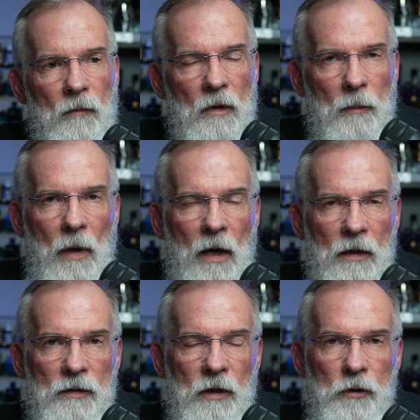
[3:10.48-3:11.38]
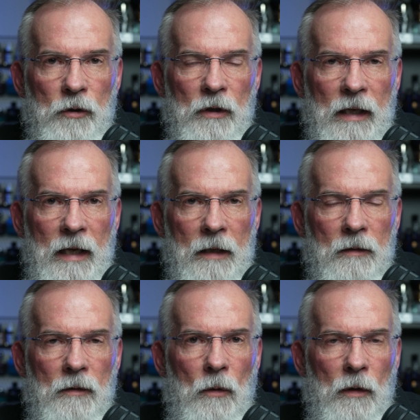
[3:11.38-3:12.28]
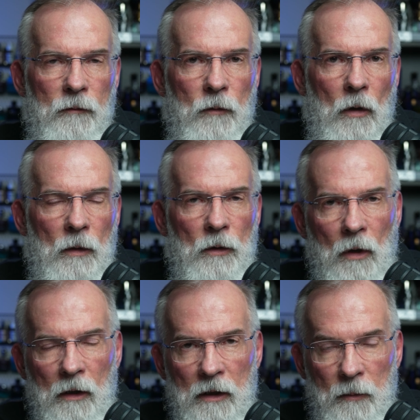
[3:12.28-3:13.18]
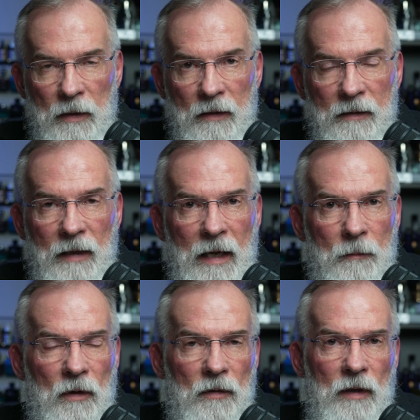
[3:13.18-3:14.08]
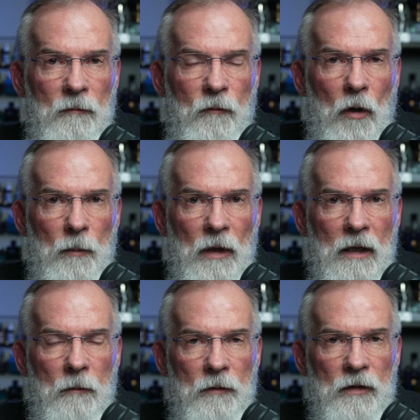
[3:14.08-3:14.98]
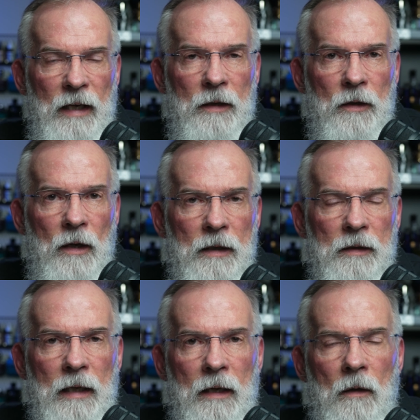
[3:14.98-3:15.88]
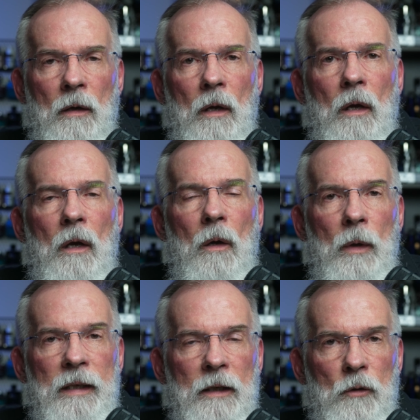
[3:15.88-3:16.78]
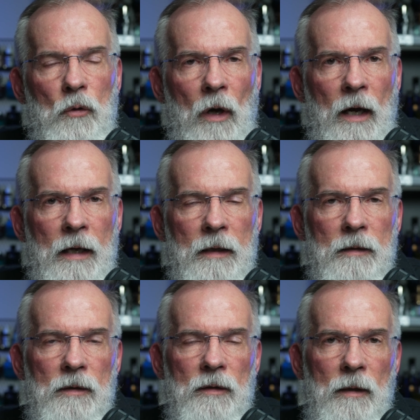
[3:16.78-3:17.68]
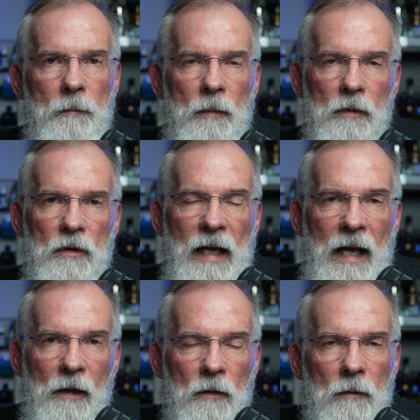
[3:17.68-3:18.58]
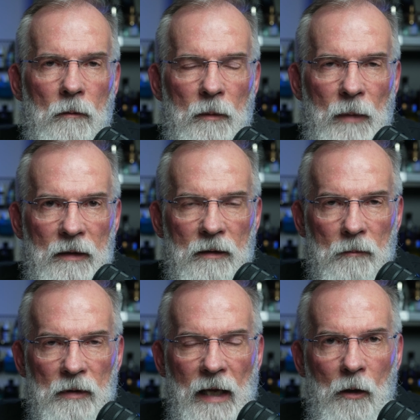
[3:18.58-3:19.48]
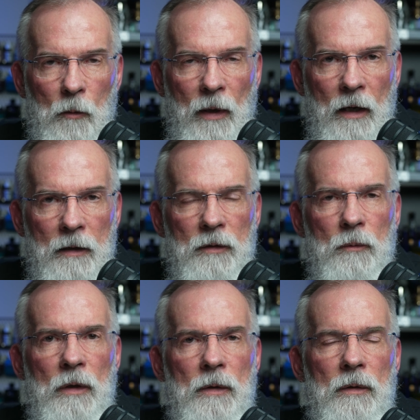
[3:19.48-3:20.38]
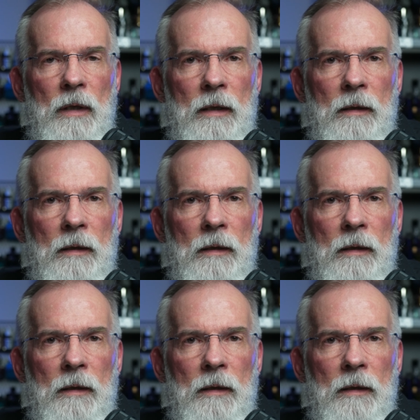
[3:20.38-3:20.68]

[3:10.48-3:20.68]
bars that you're going to get going forward, they're all going to be the same formula. We've standardized now. We did try some tallow. We made some tallow bars with